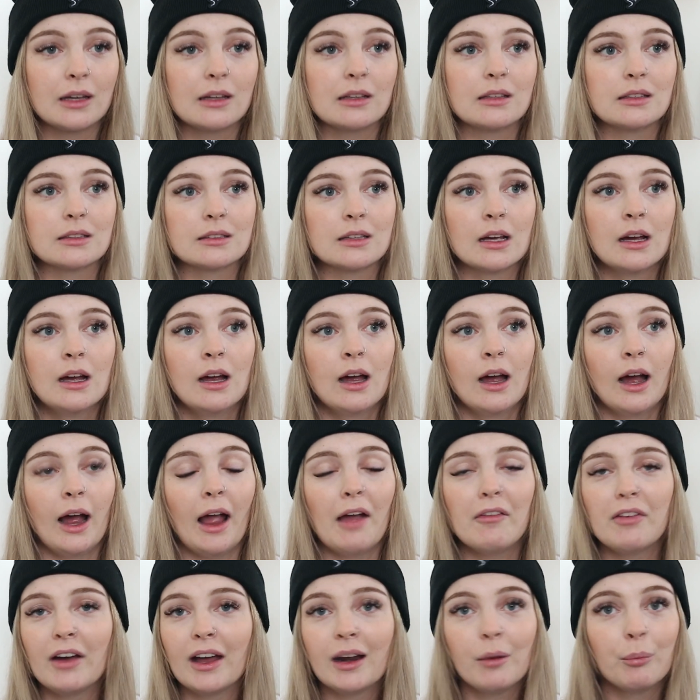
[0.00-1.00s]
is because
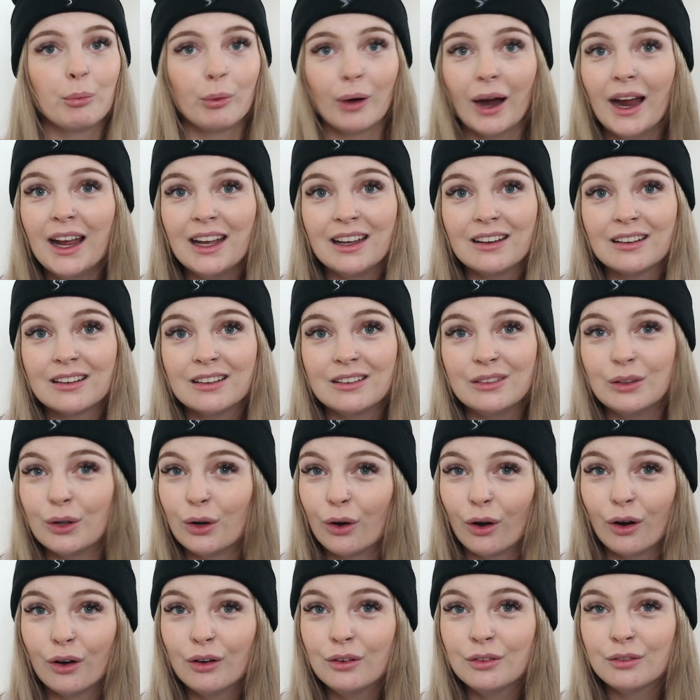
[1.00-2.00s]
I've had a
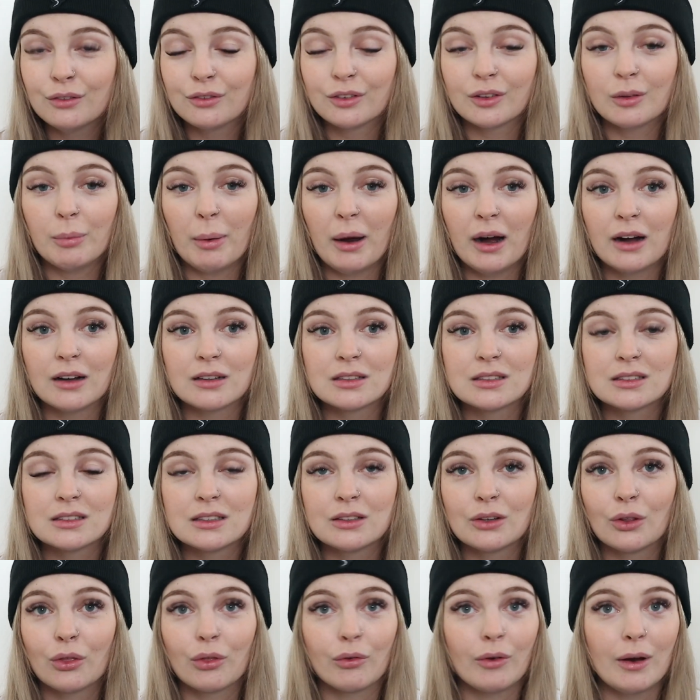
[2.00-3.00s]
break, you know, for the
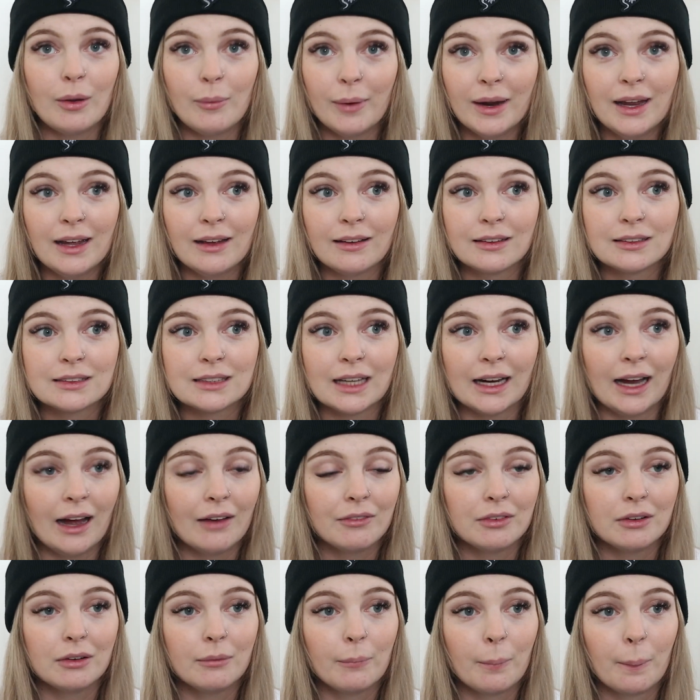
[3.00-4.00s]
past 3
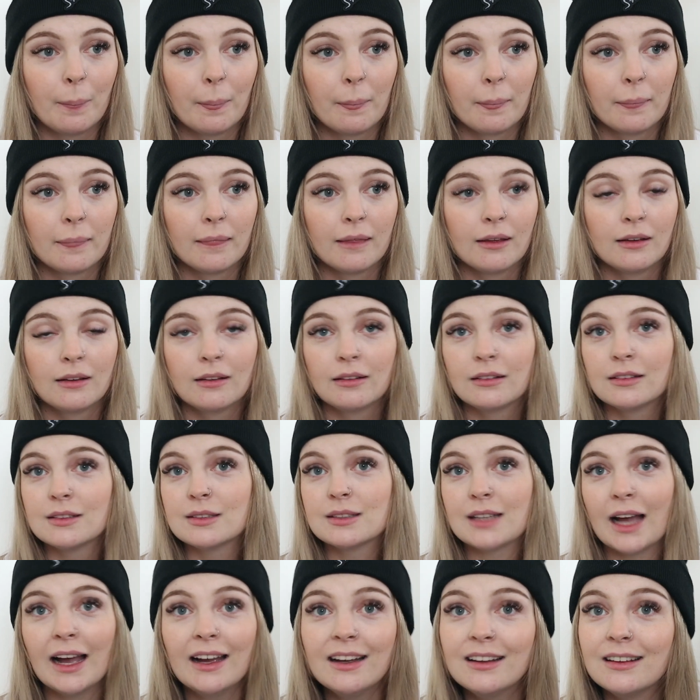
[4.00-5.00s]
weeks. I haven't
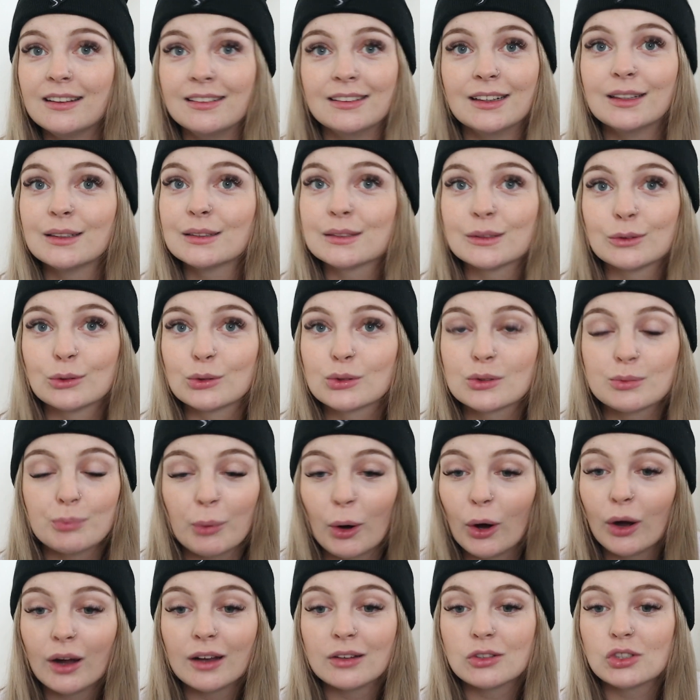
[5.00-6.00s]
sat in this
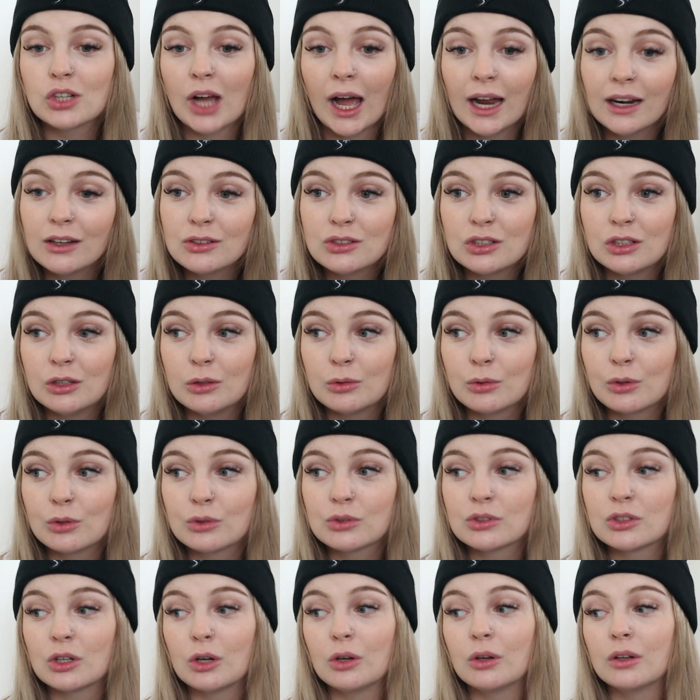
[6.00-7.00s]
little spot and chatted to
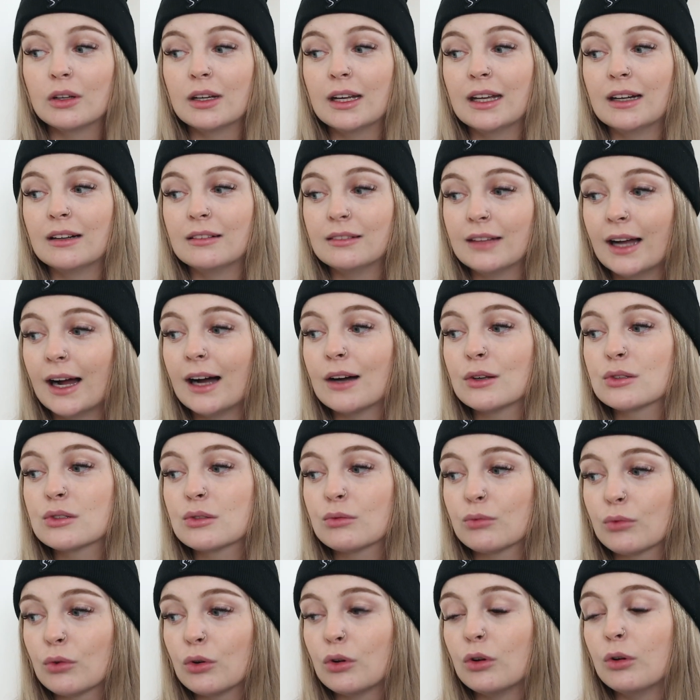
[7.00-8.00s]
you all, so it
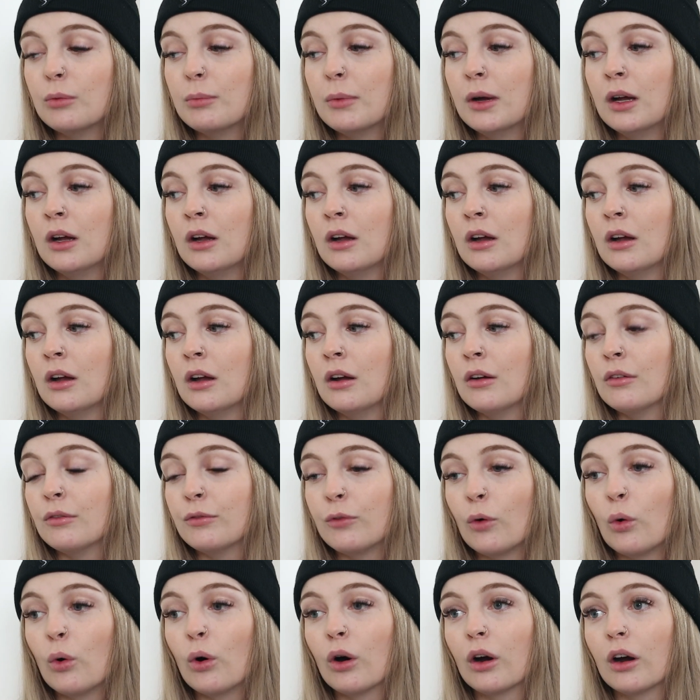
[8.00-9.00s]
allows room
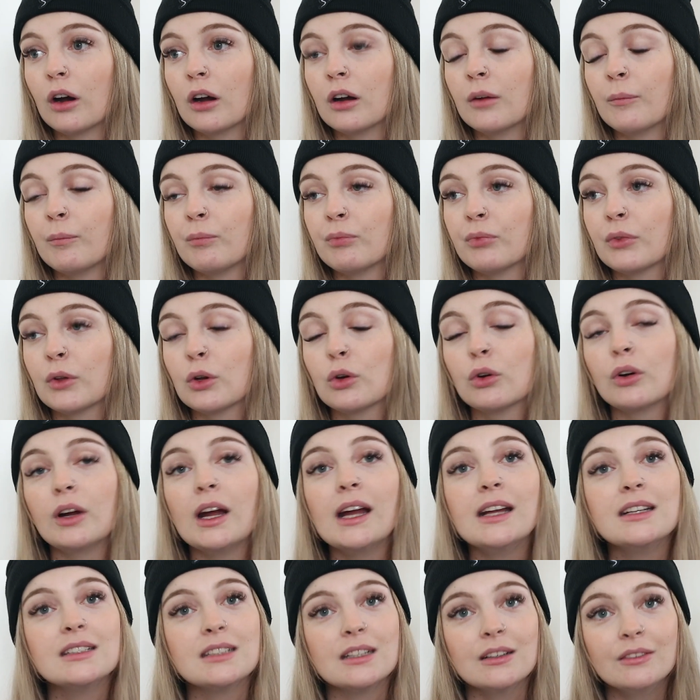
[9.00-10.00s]
for
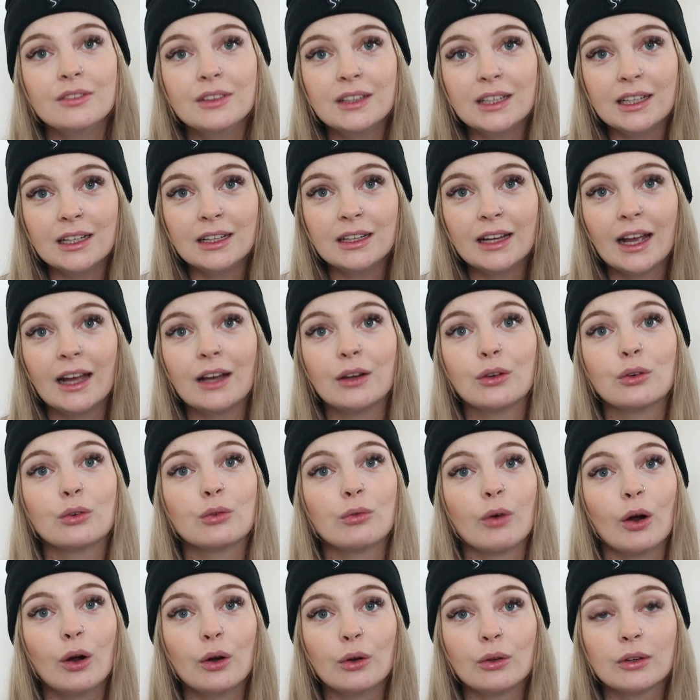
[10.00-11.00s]
creativity
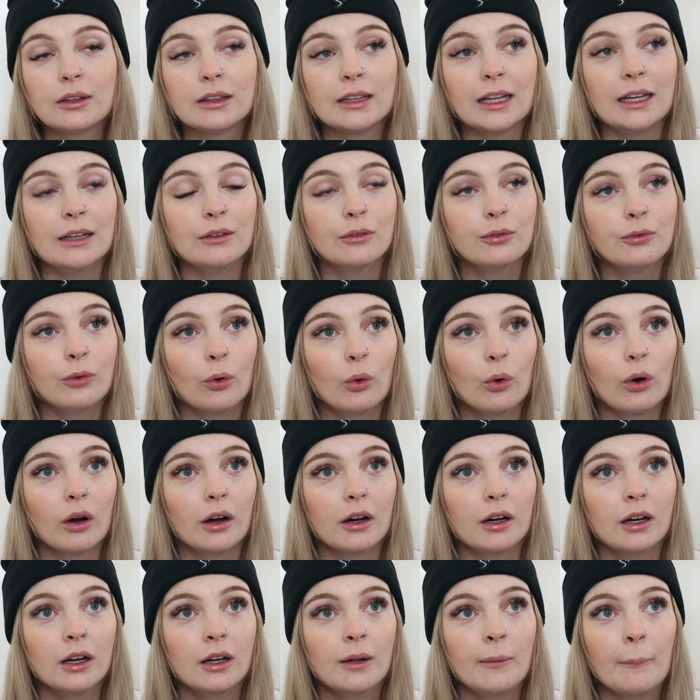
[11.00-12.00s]
and growth and
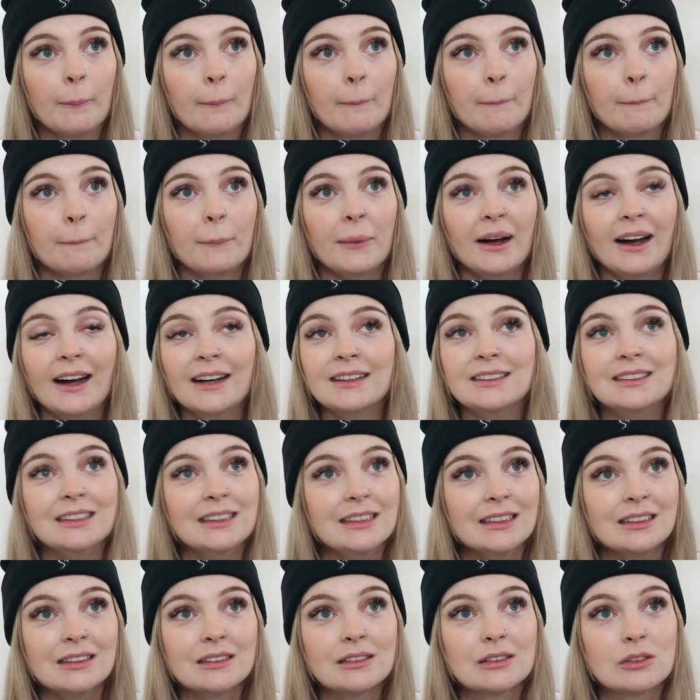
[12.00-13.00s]
for
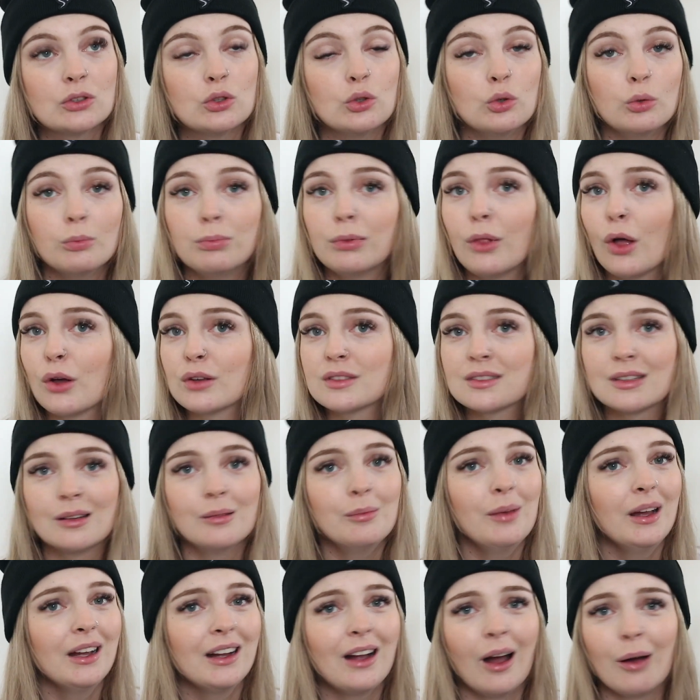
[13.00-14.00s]
ideas to
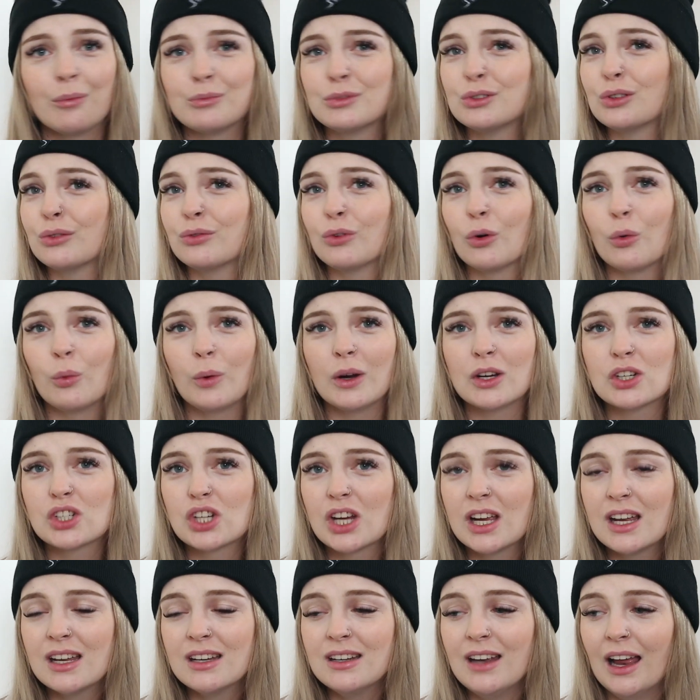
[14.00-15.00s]
blossom and come to
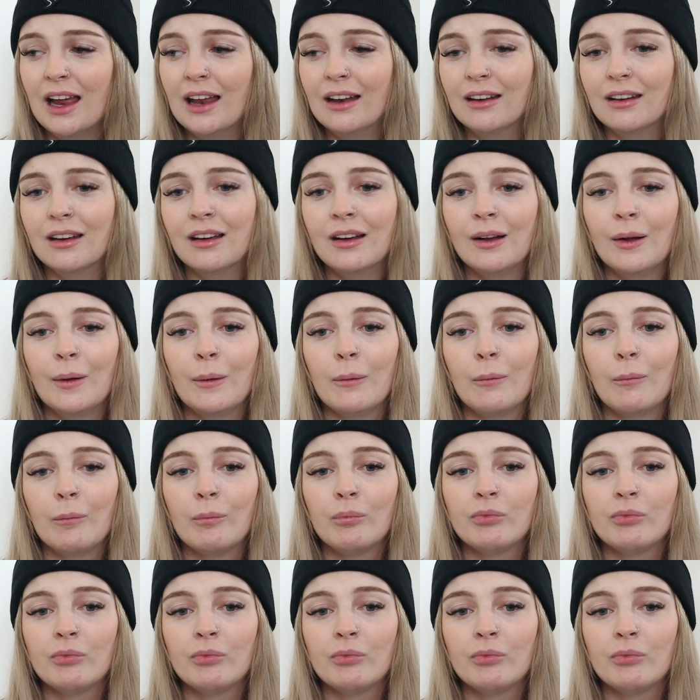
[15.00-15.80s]
fruition. And